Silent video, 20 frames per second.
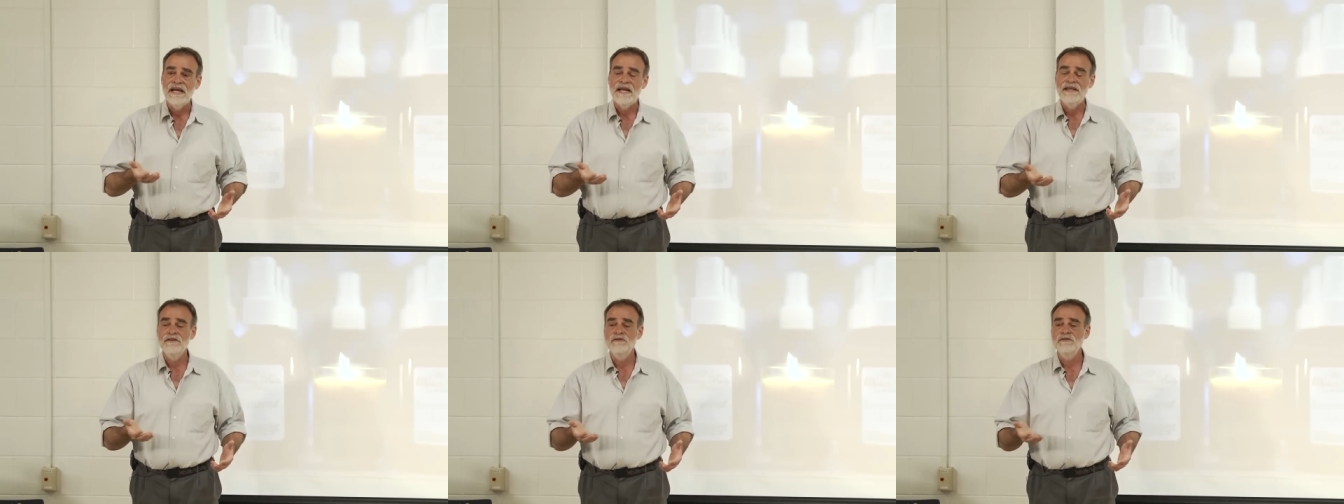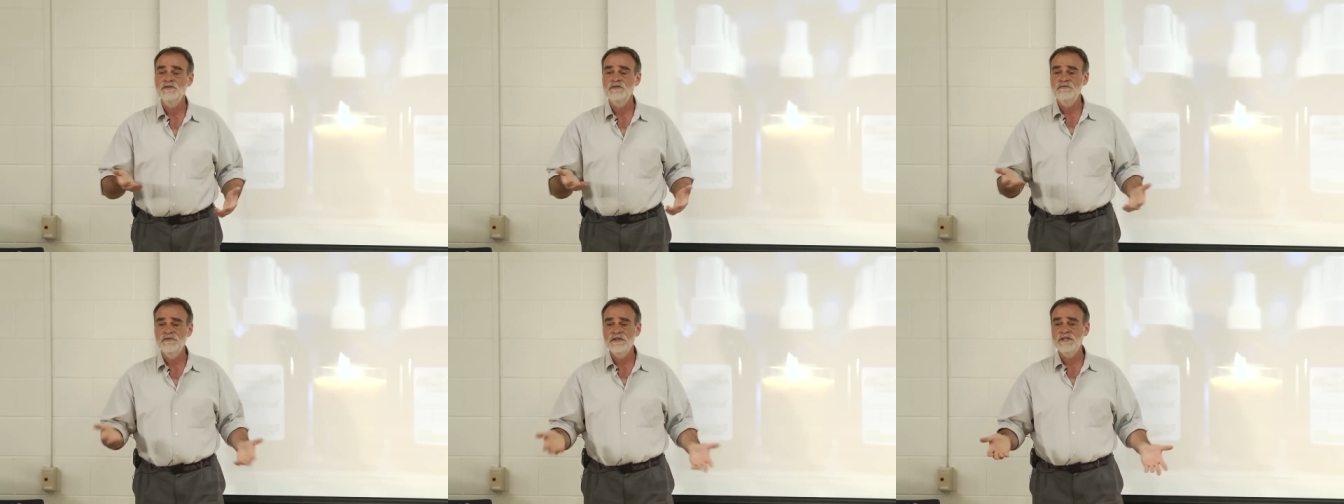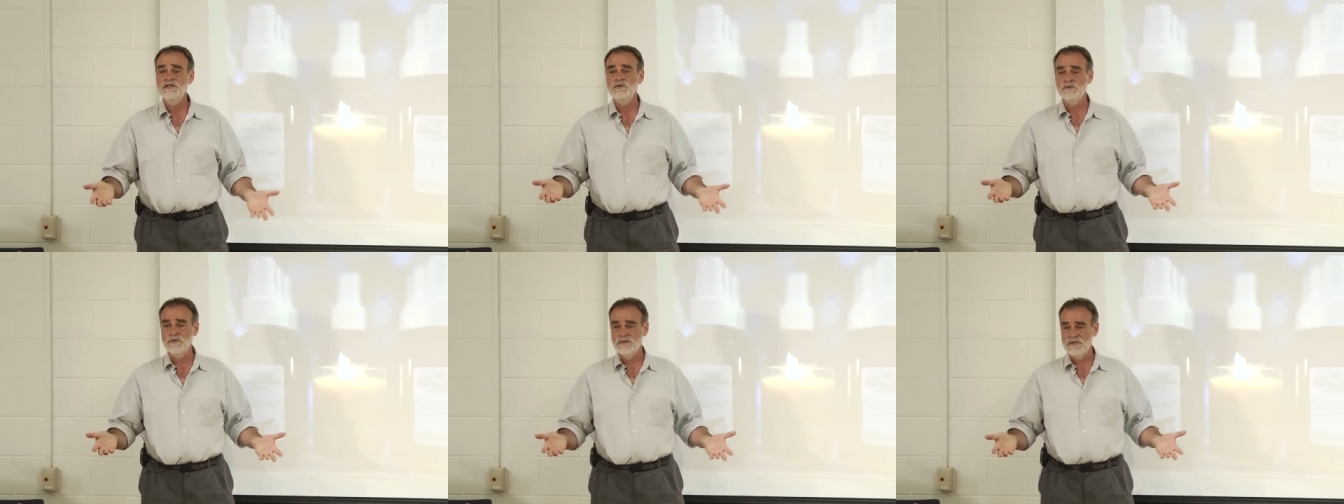and there's
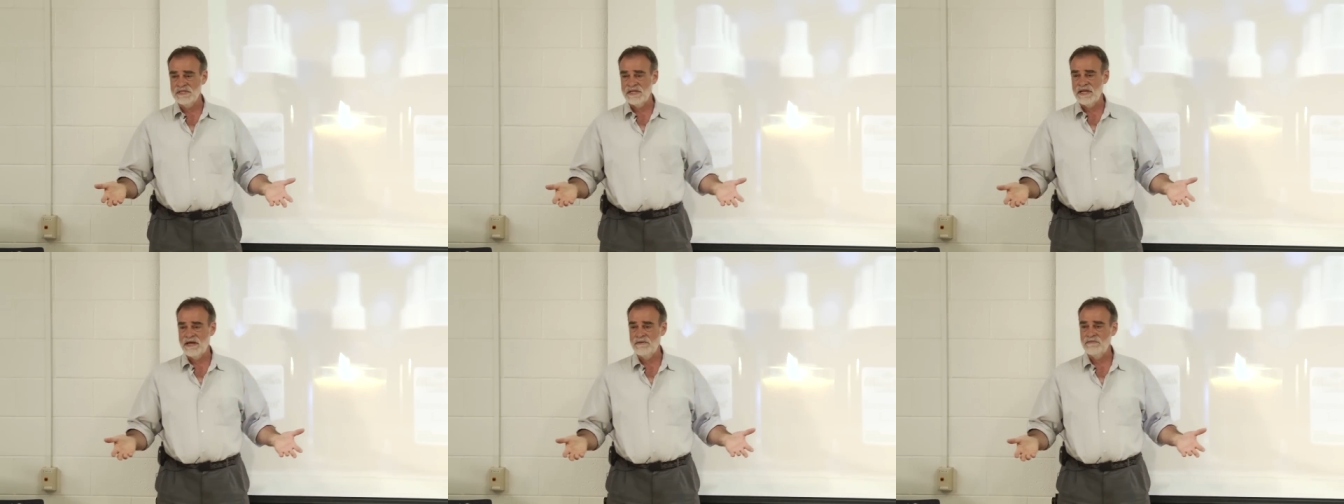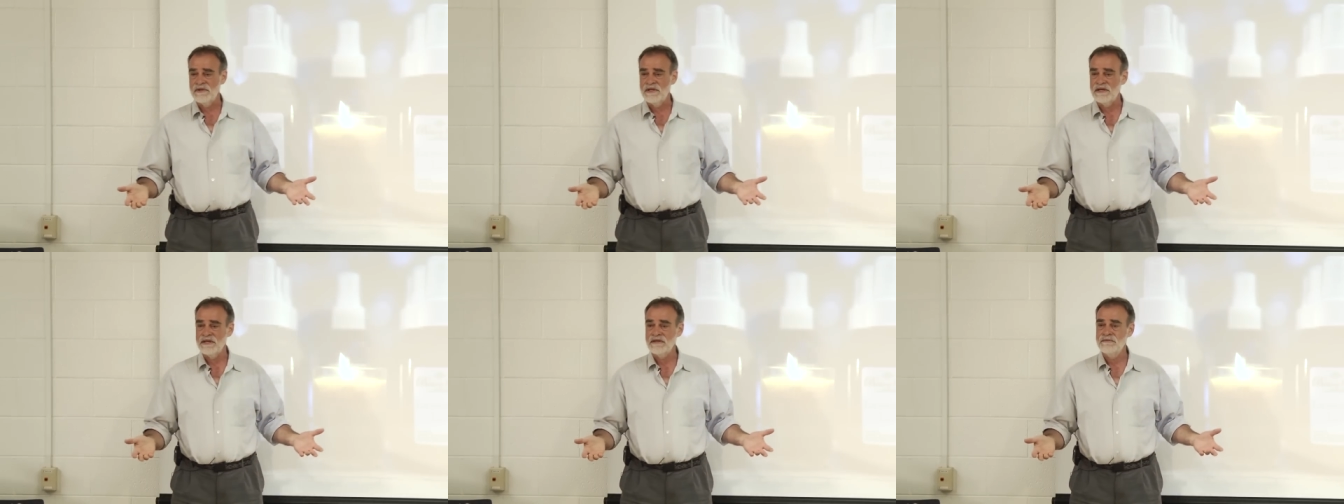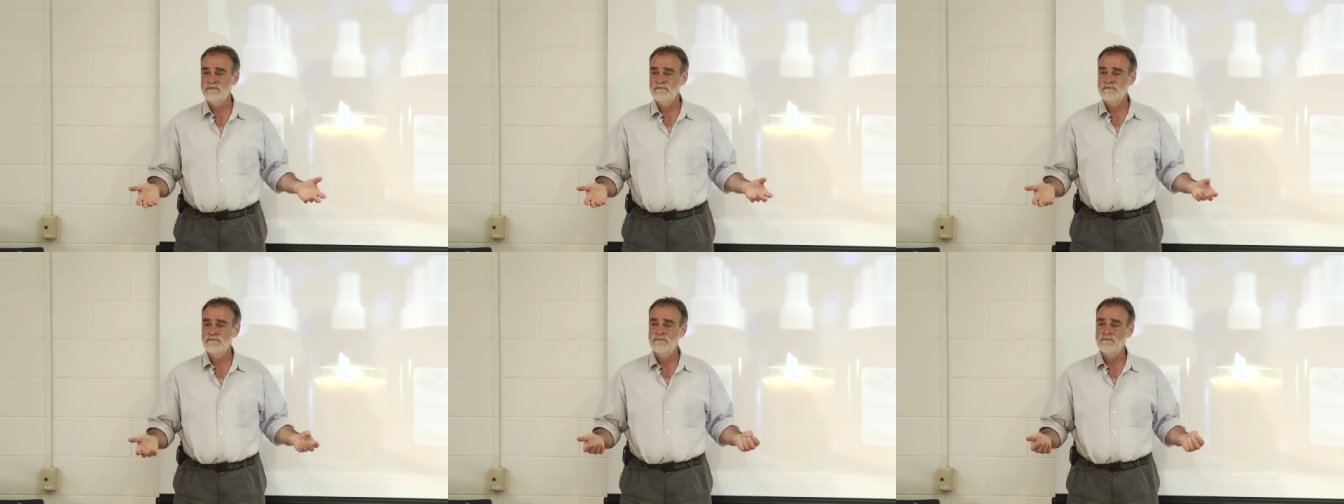visual
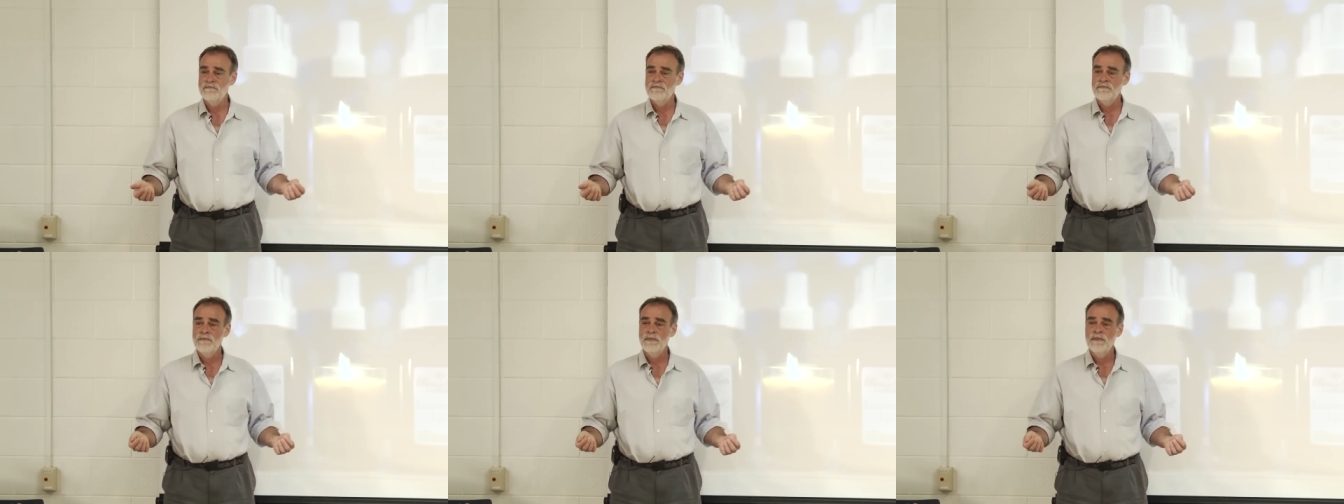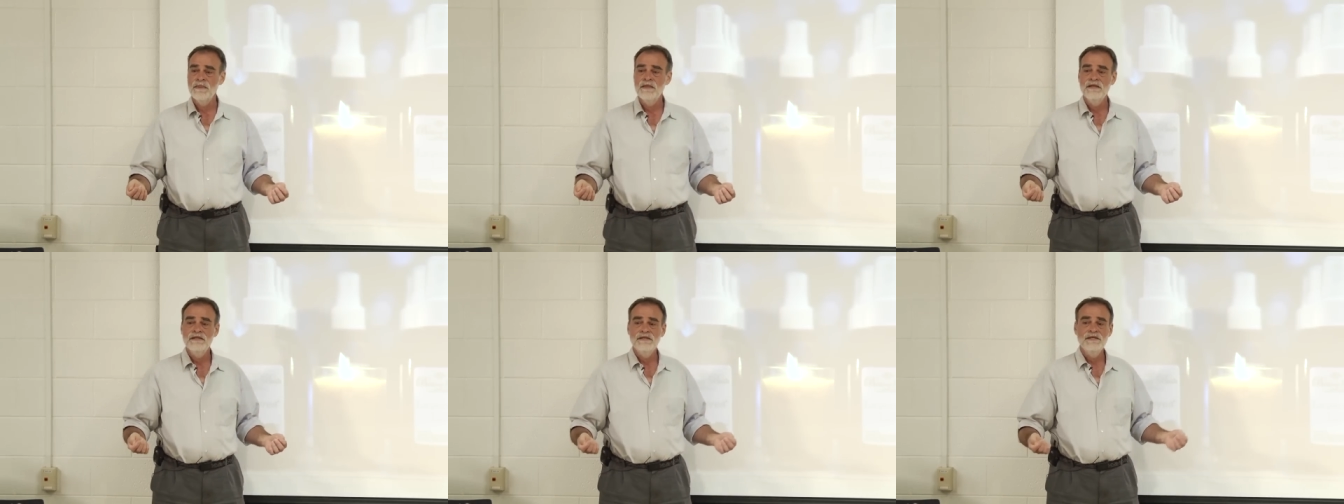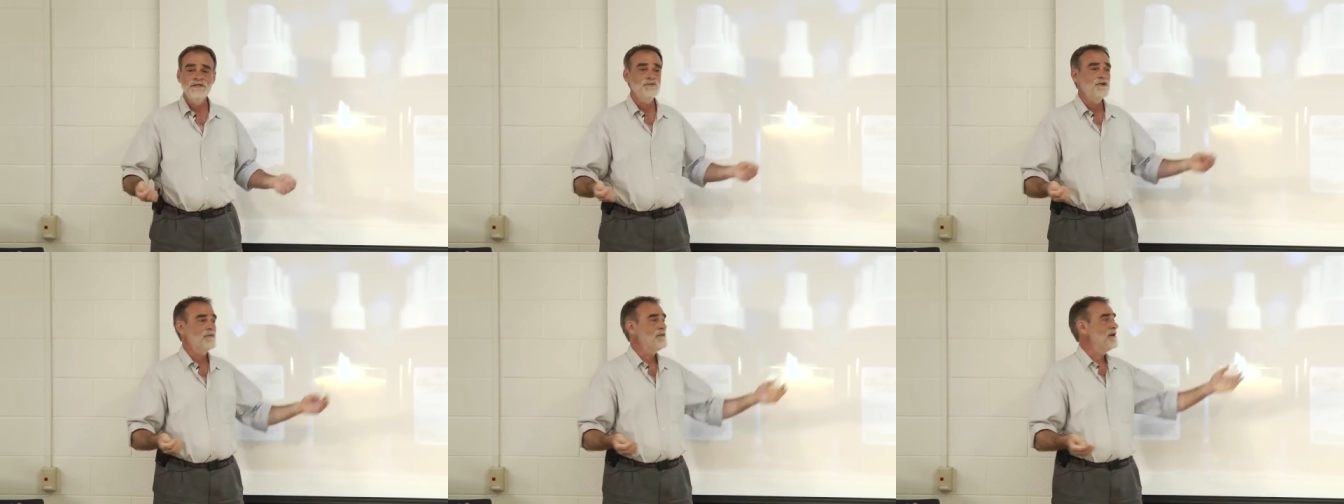sampling.
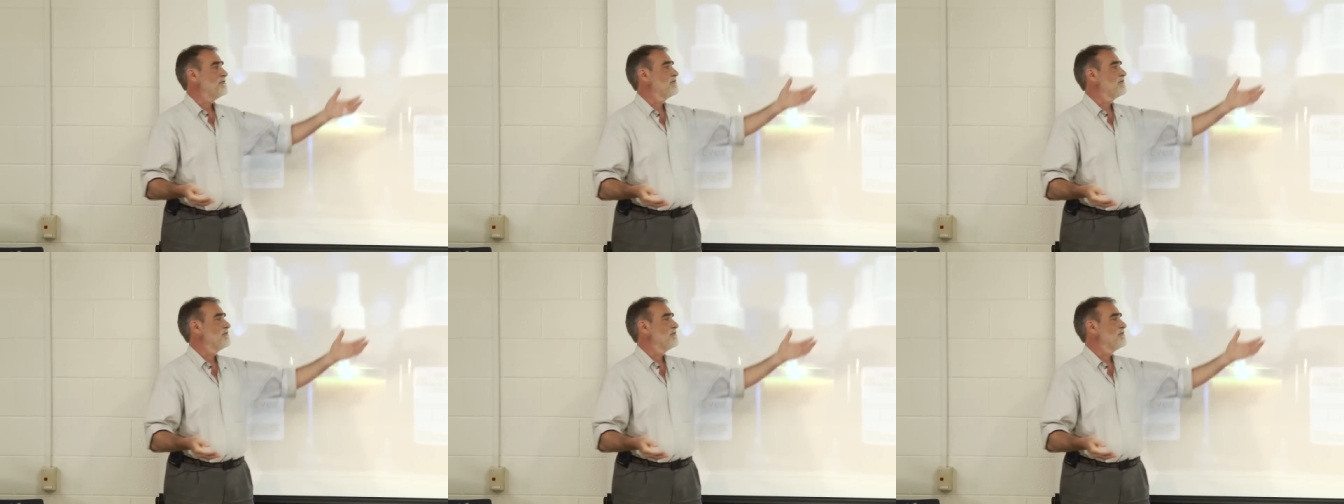This is one of